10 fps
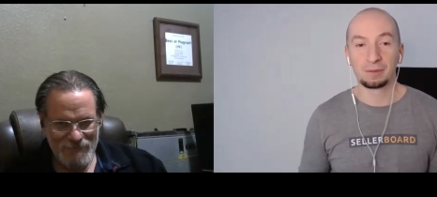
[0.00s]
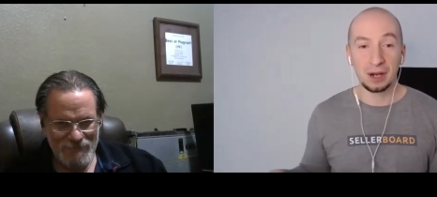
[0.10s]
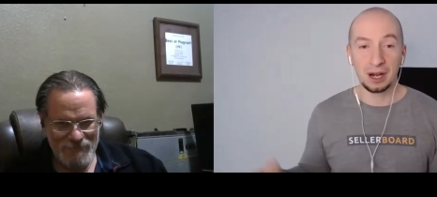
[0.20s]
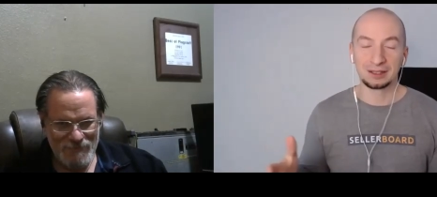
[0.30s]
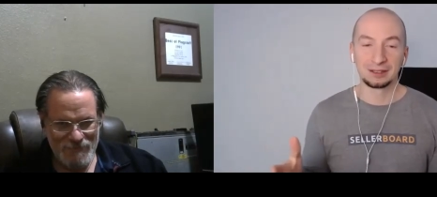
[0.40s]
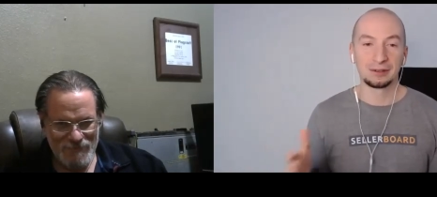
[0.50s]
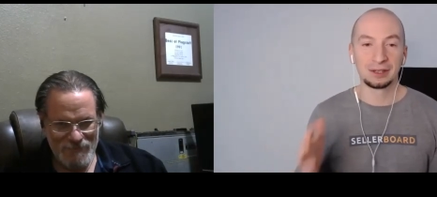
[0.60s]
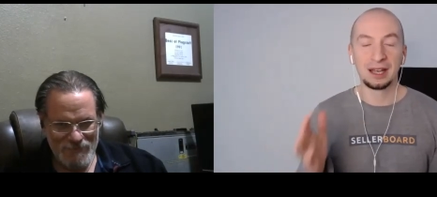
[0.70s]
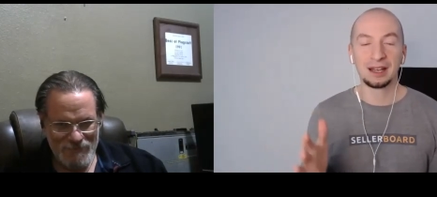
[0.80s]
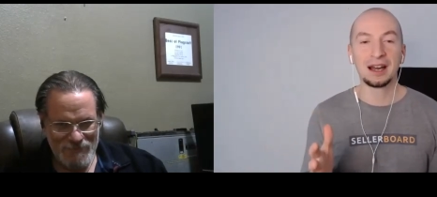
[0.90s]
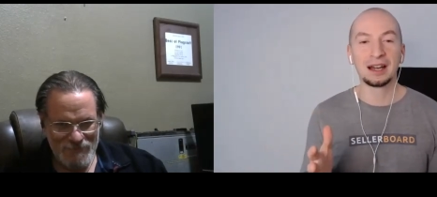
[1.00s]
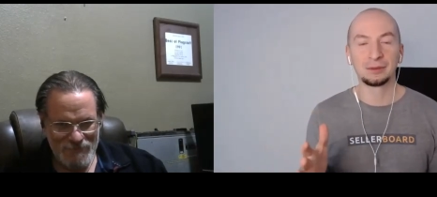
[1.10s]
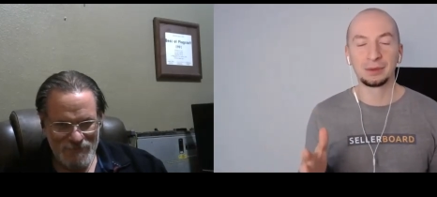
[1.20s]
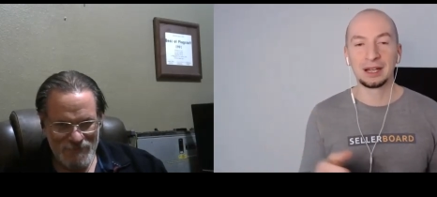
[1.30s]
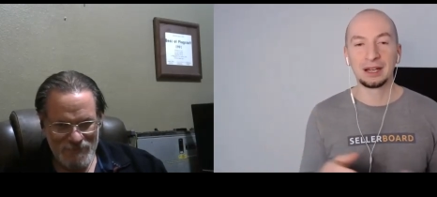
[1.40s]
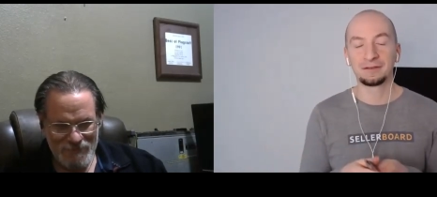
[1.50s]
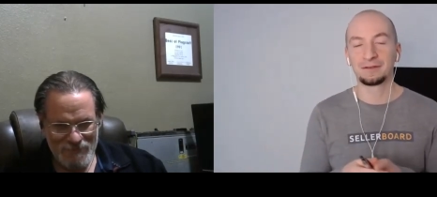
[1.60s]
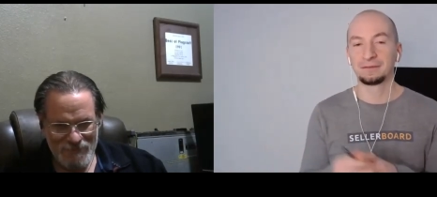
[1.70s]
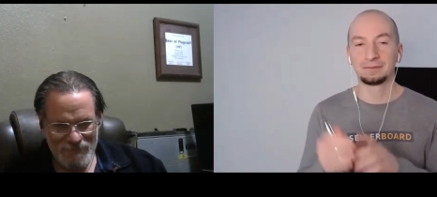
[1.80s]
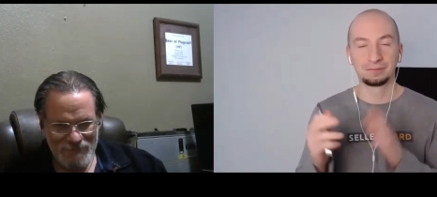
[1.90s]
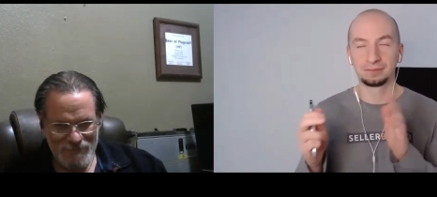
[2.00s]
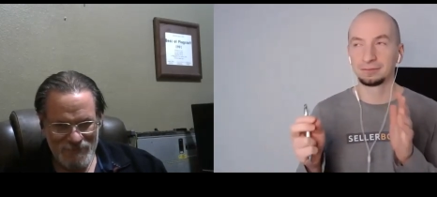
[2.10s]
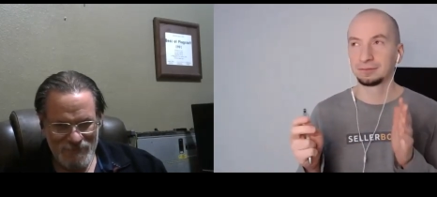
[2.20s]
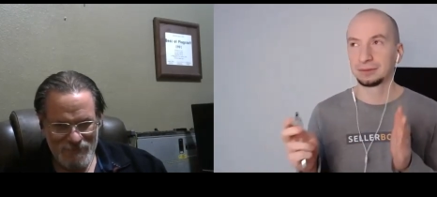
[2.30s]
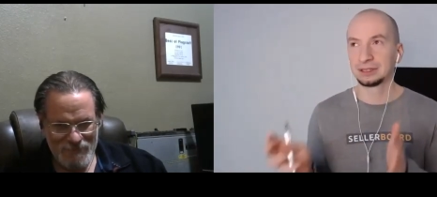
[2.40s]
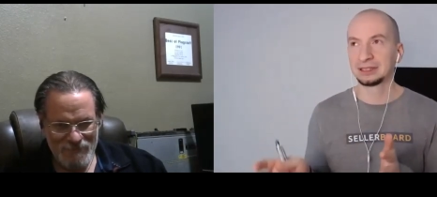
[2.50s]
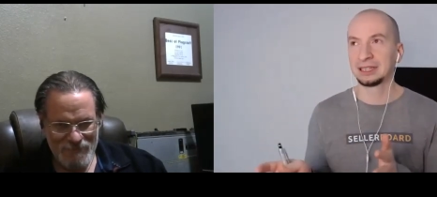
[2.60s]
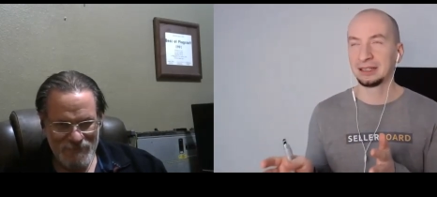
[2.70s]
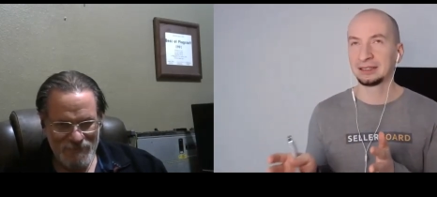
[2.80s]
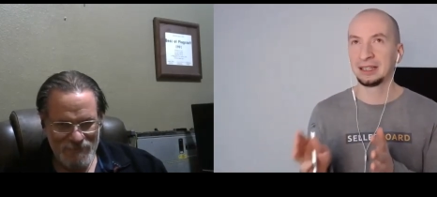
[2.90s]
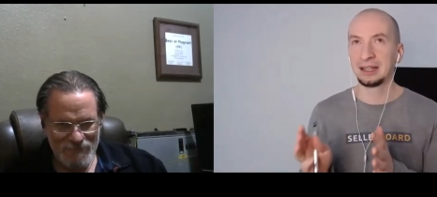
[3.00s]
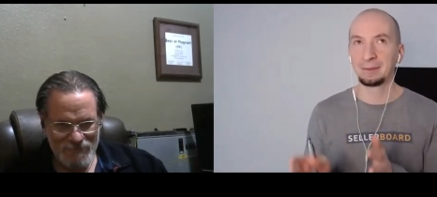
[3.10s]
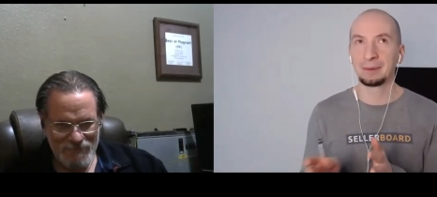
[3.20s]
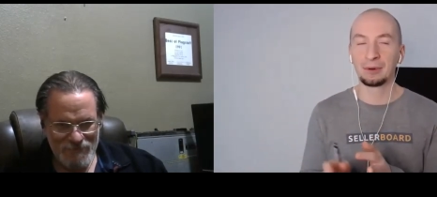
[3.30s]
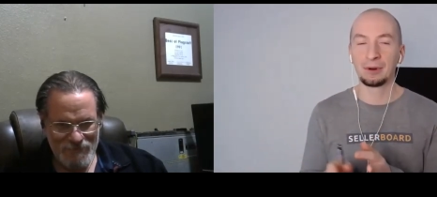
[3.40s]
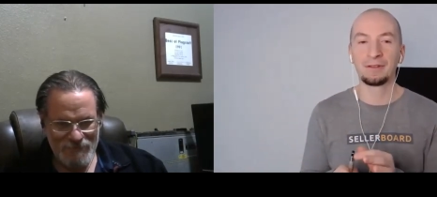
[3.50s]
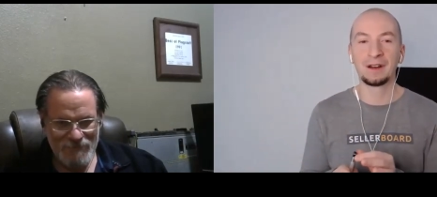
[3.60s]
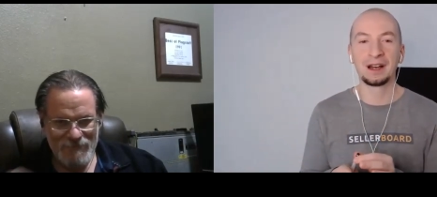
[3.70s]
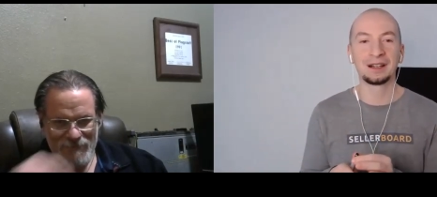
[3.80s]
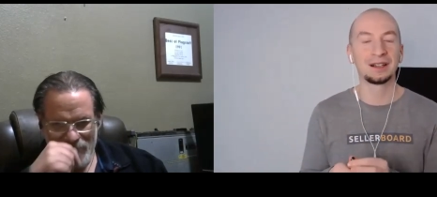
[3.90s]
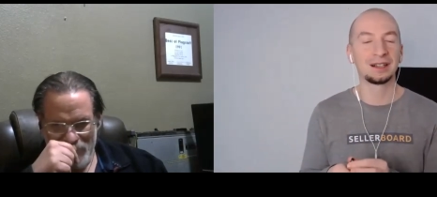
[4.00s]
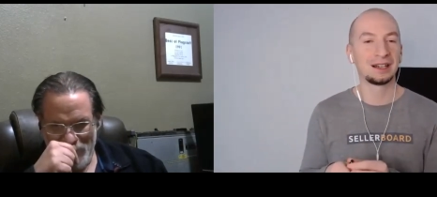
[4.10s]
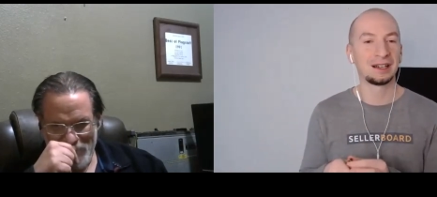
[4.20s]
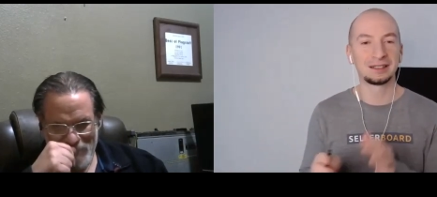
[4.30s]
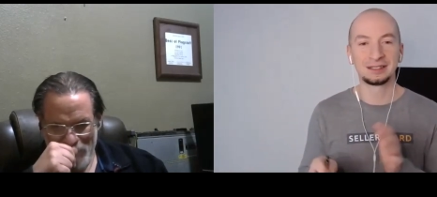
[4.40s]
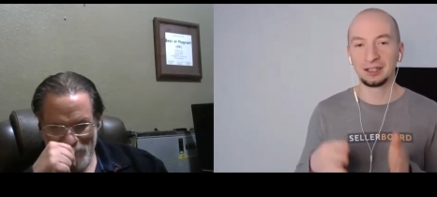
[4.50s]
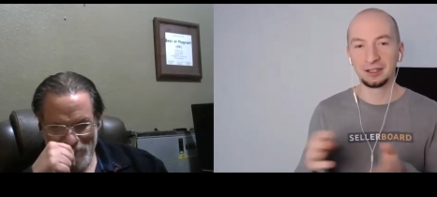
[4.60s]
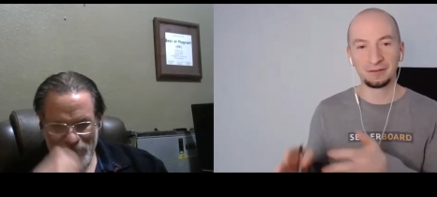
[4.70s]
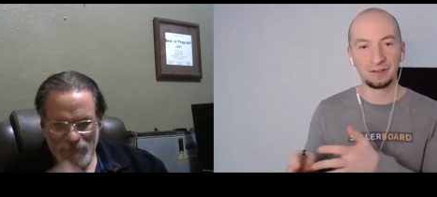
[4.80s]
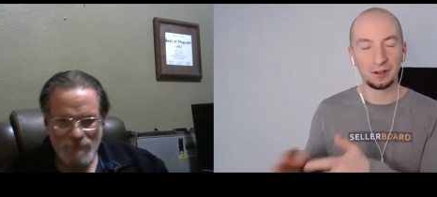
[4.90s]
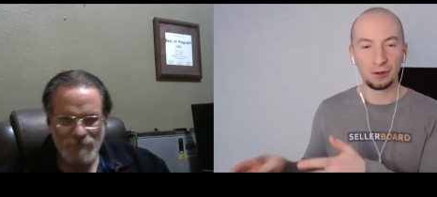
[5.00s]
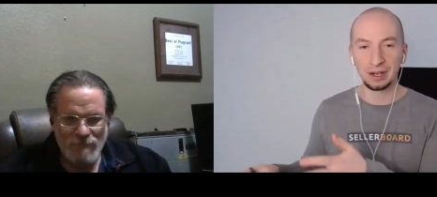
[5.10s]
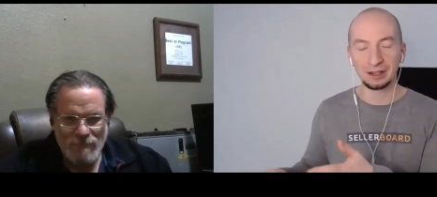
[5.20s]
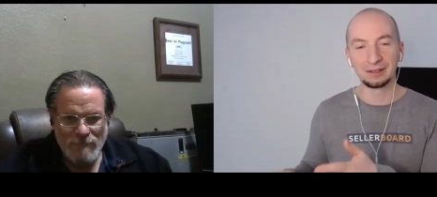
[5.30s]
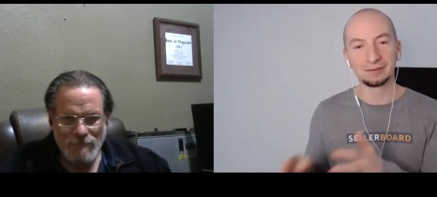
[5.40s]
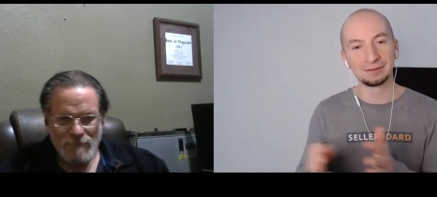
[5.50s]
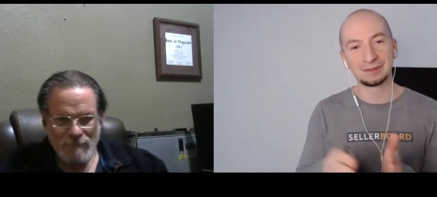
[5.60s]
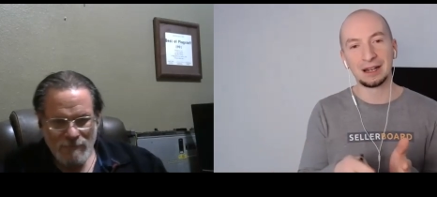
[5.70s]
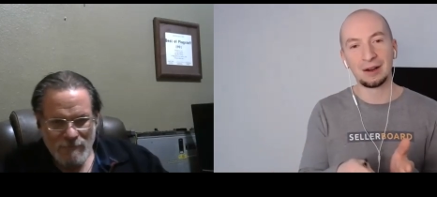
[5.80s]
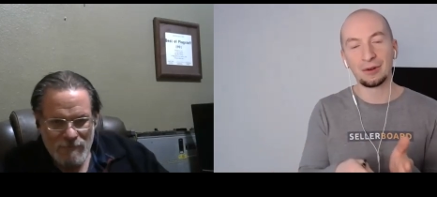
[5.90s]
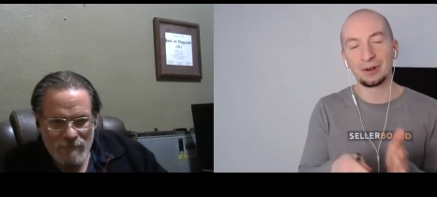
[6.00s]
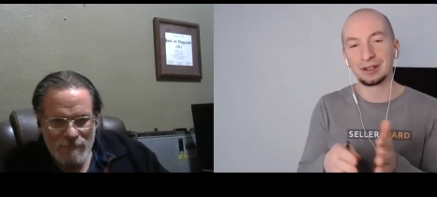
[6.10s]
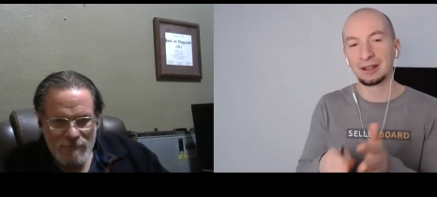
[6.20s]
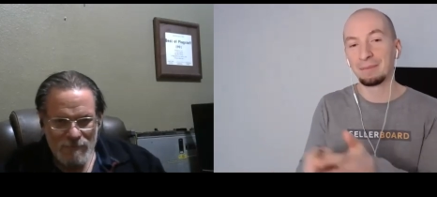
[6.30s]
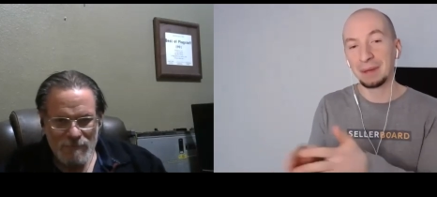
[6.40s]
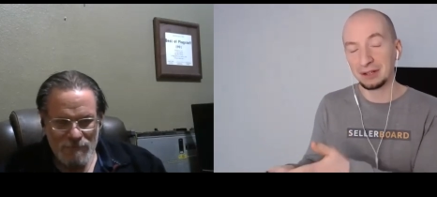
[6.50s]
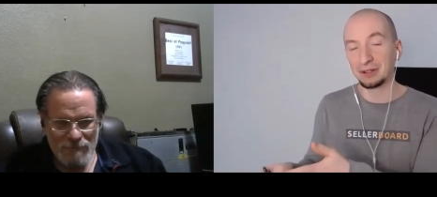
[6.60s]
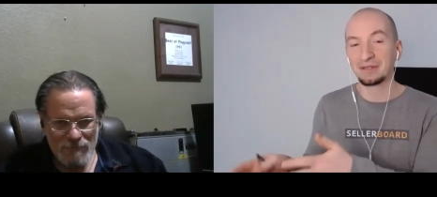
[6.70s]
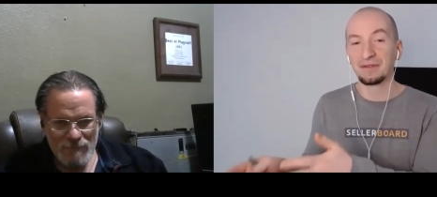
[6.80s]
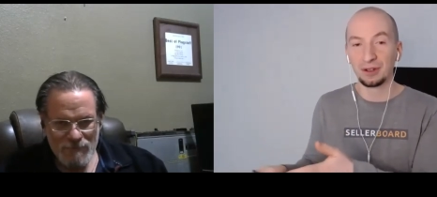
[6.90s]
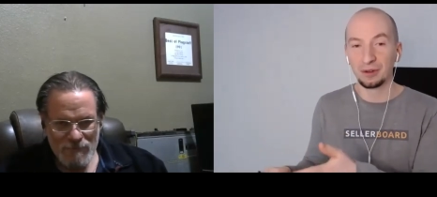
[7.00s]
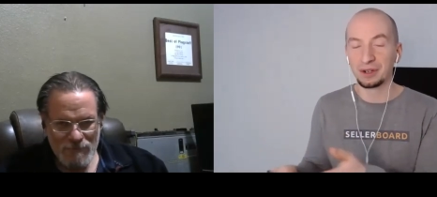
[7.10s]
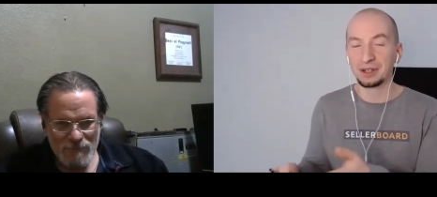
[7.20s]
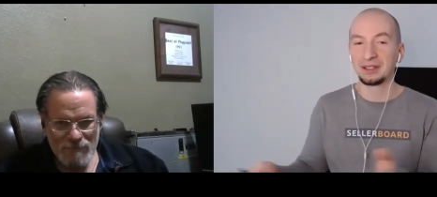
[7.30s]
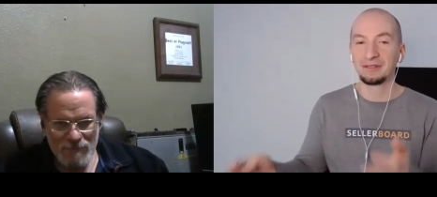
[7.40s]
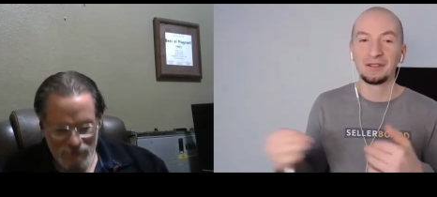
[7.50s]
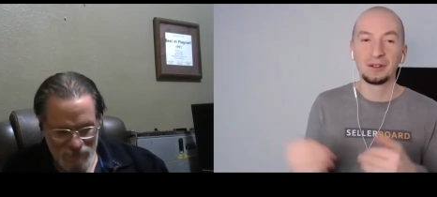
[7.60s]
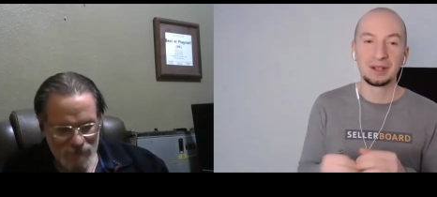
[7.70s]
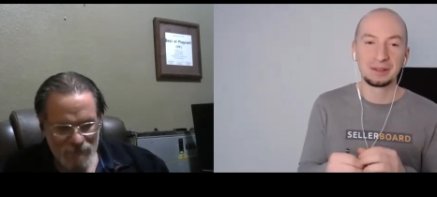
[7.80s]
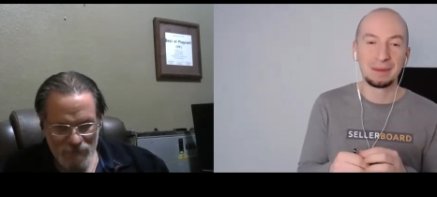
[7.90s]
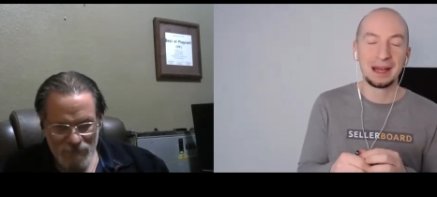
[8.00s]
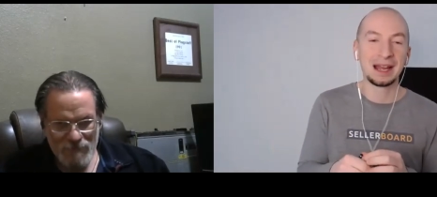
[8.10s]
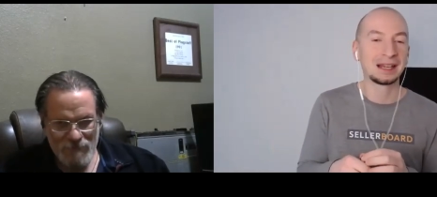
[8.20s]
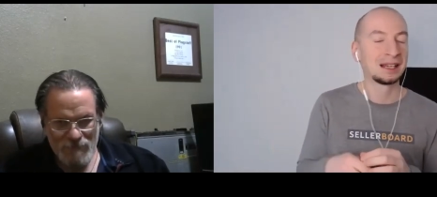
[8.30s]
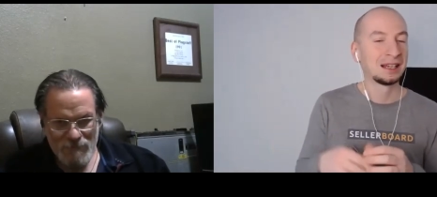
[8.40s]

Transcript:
Speaker 1: products? Okay, I got it. We kind of set up, set up a profile, uh, start following our competitors' followers. They follow us back.